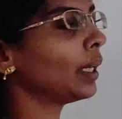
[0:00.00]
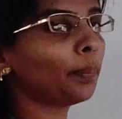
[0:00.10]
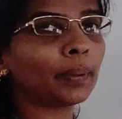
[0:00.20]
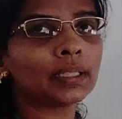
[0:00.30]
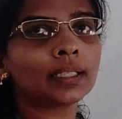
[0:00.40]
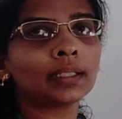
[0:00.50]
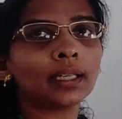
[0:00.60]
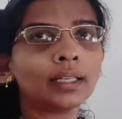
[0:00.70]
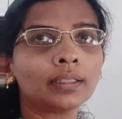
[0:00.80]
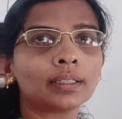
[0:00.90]

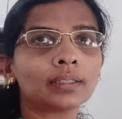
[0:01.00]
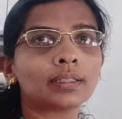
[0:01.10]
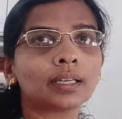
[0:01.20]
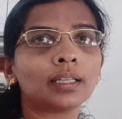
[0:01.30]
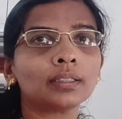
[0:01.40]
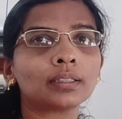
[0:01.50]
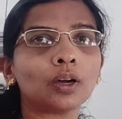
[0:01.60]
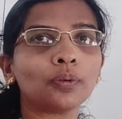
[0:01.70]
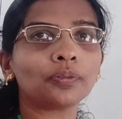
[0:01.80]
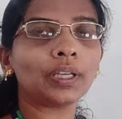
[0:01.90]
representing strings
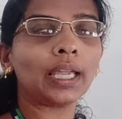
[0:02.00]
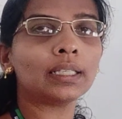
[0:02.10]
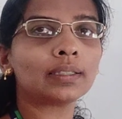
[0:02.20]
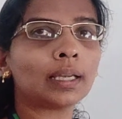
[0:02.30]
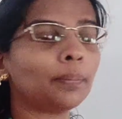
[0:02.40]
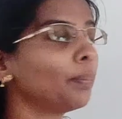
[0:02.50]
of A's and